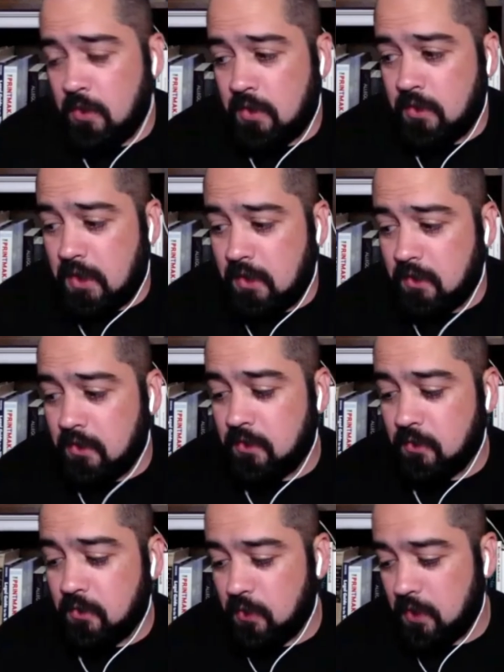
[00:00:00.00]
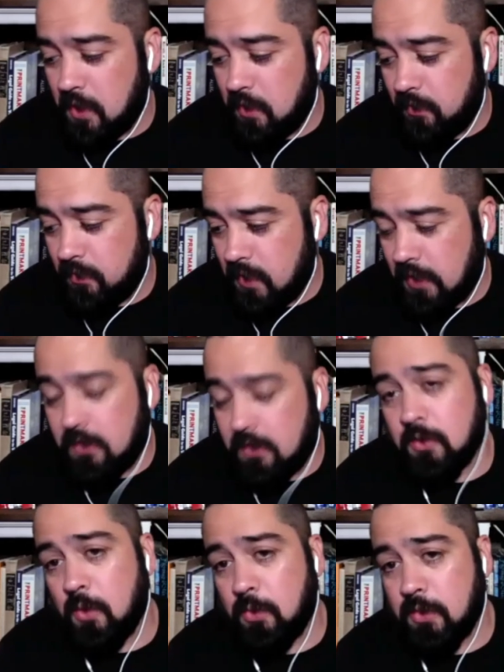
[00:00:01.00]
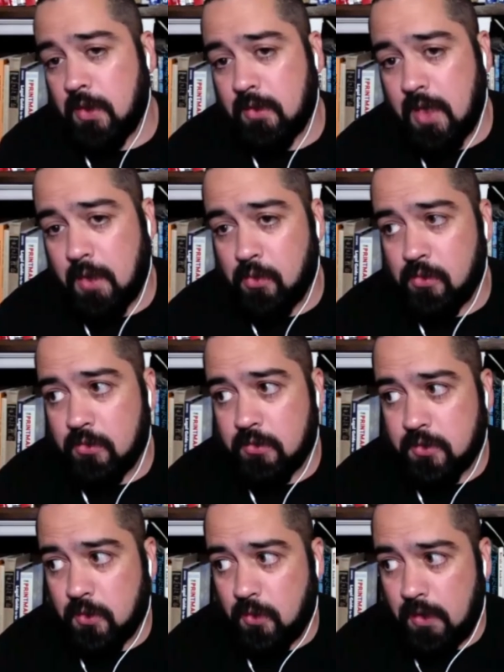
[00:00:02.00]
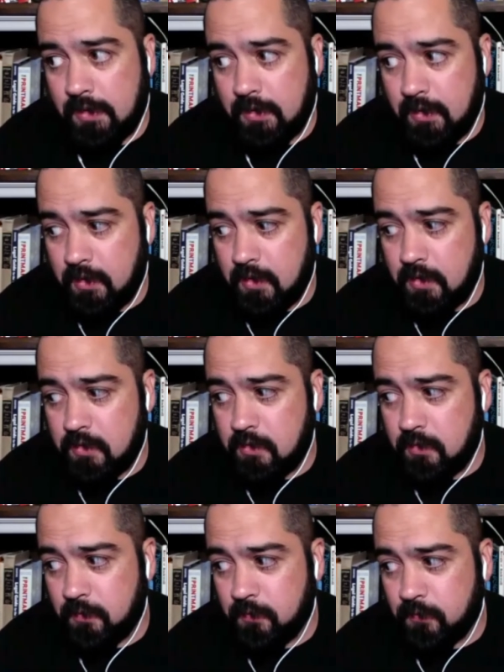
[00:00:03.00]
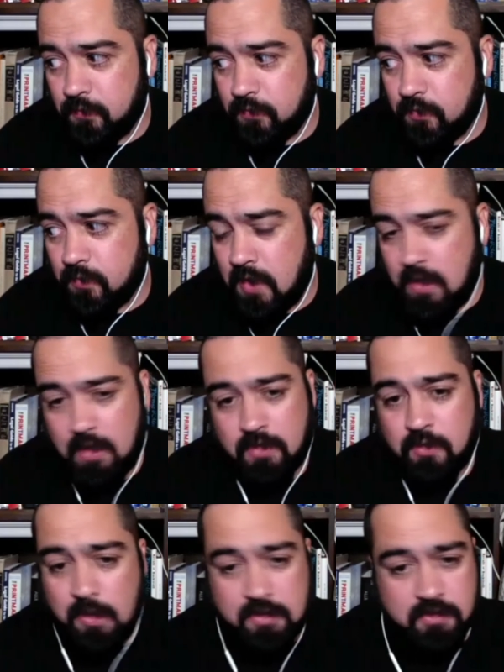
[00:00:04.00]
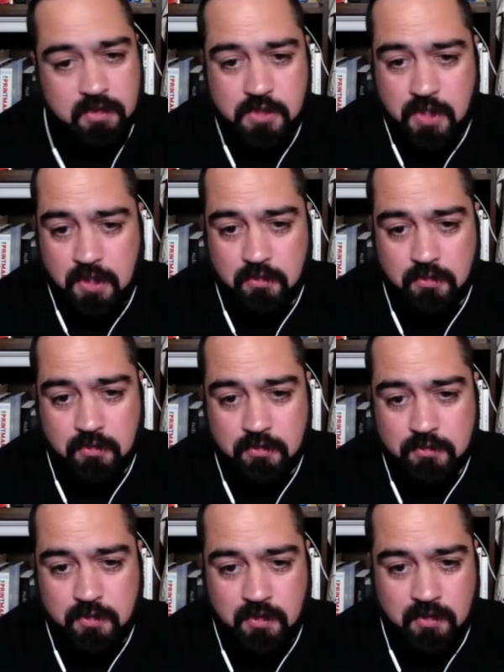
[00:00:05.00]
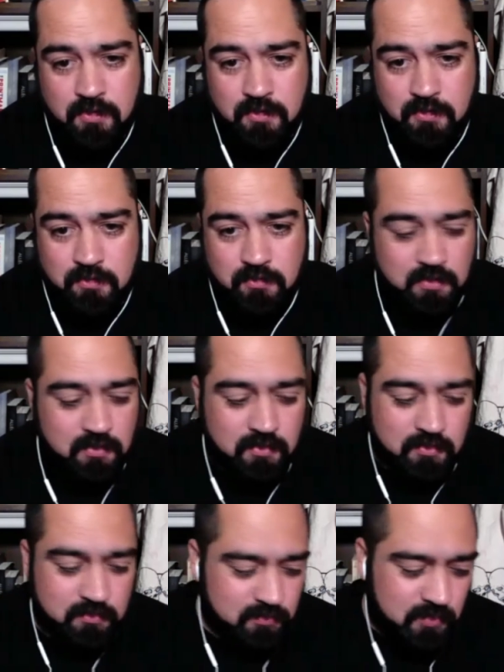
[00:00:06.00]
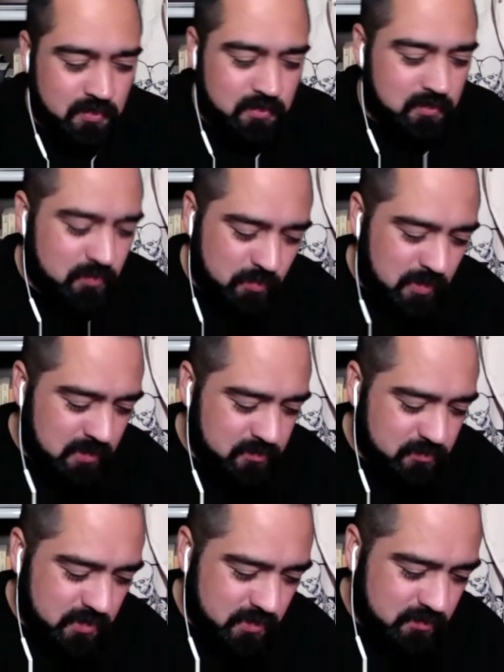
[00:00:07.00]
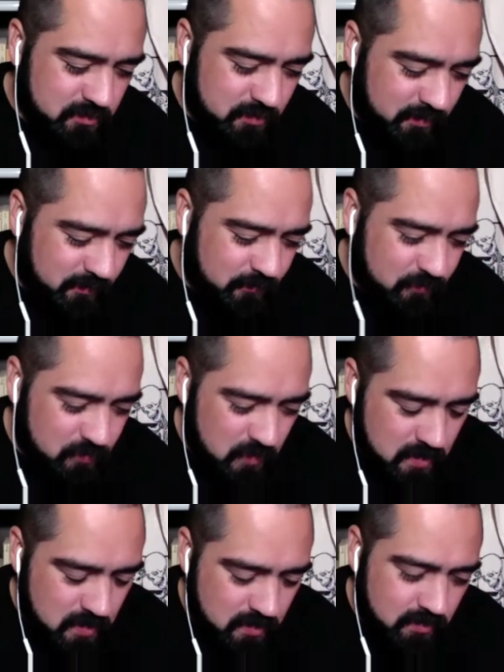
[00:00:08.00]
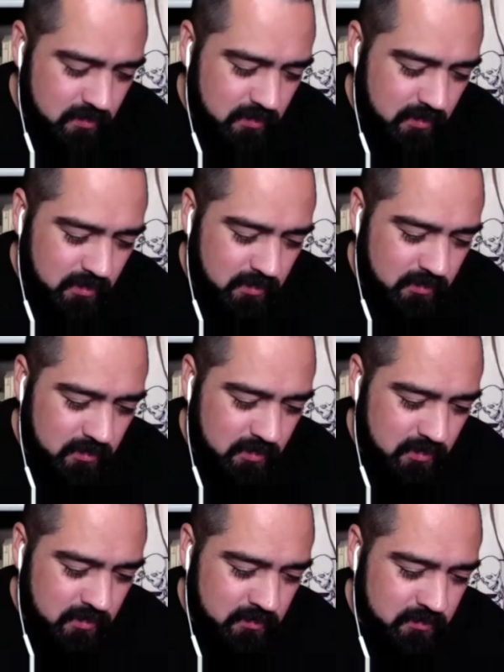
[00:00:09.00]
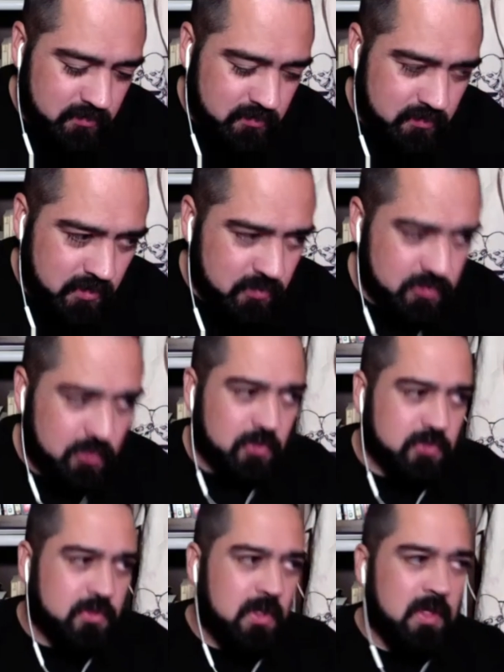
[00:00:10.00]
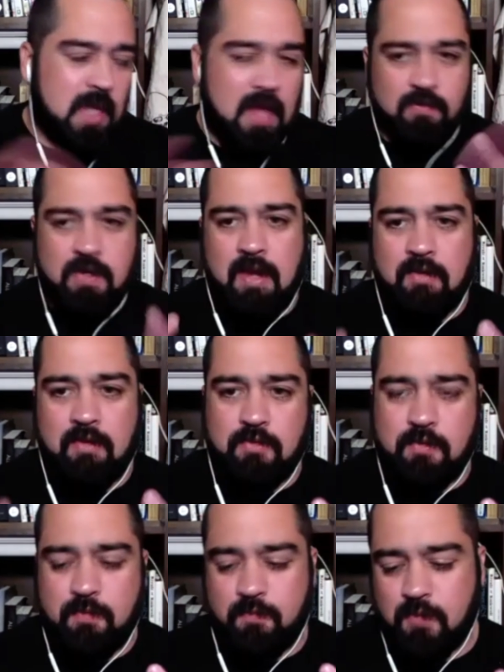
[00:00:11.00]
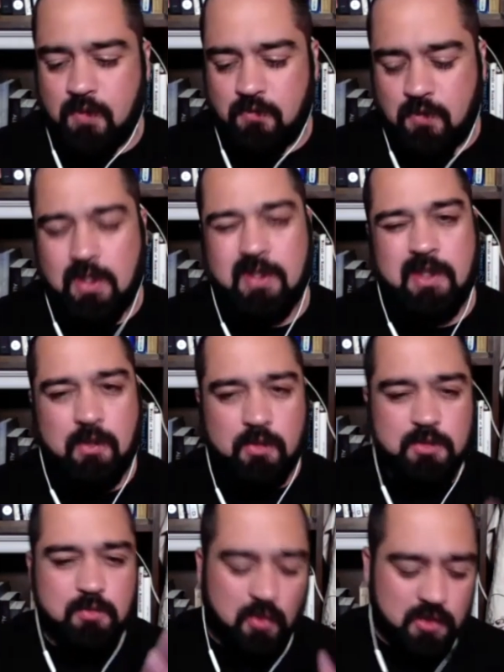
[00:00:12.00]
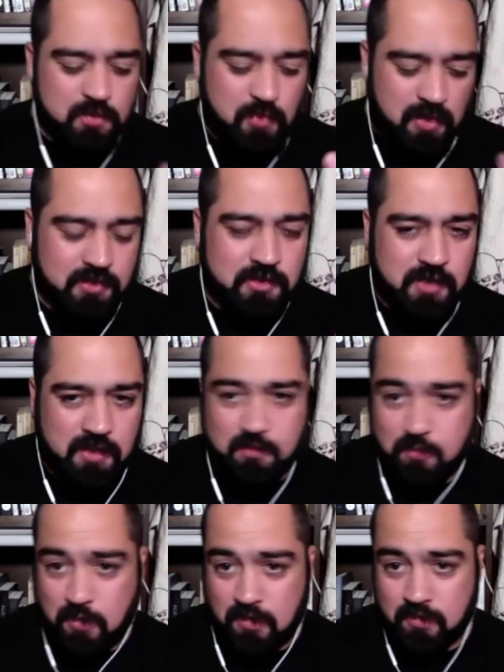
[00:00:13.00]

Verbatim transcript: here, grew up without cable. So I had I had the Mexican channels and the and the El Paso channels, right? And like it was almost like half and half. It felt like there was more Spanish channels, man,